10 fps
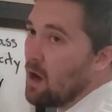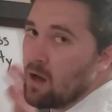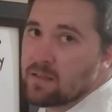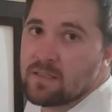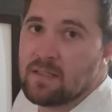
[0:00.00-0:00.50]

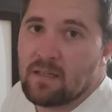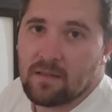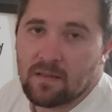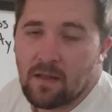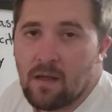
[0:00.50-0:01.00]

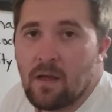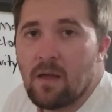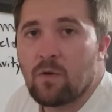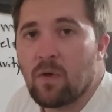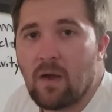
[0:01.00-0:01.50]
constant.
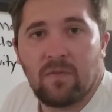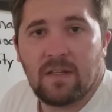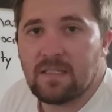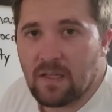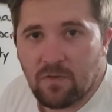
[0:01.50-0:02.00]
Gravity
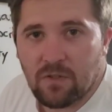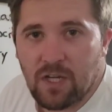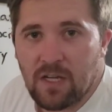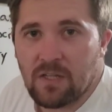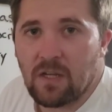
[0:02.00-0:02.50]
is never
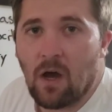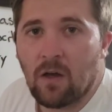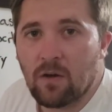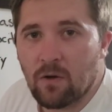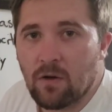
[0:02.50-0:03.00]
changing.
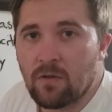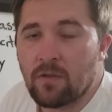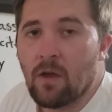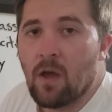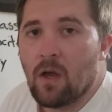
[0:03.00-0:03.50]
On Earth,
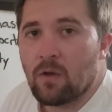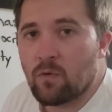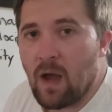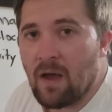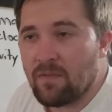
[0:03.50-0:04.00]

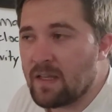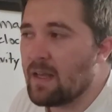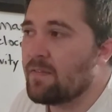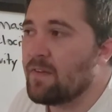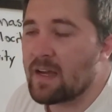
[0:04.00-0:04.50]
gravity
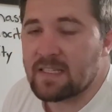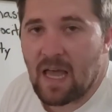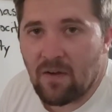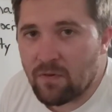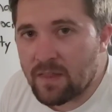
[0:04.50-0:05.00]
affects
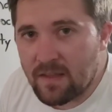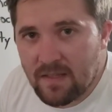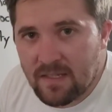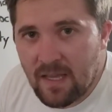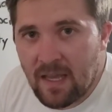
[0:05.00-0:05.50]
everything the
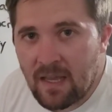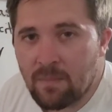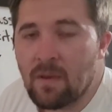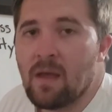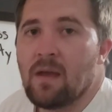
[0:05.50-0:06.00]

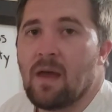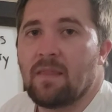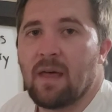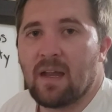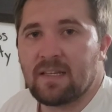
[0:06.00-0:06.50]
same, and
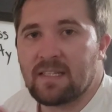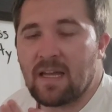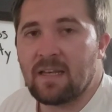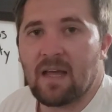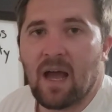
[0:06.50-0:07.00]
that is
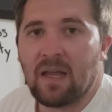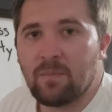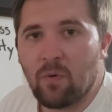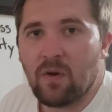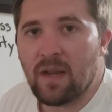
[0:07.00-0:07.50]
at
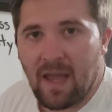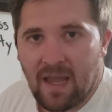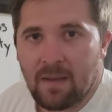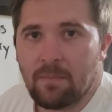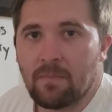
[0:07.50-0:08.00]

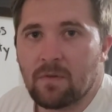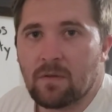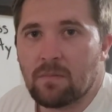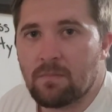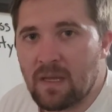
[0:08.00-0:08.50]
9.8
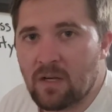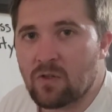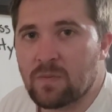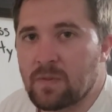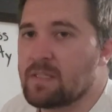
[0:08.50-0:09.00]

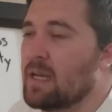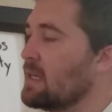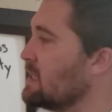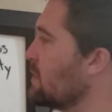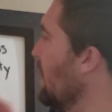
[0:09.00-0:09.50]
meters per
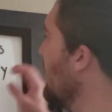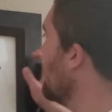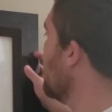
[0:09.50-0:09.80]
second squared.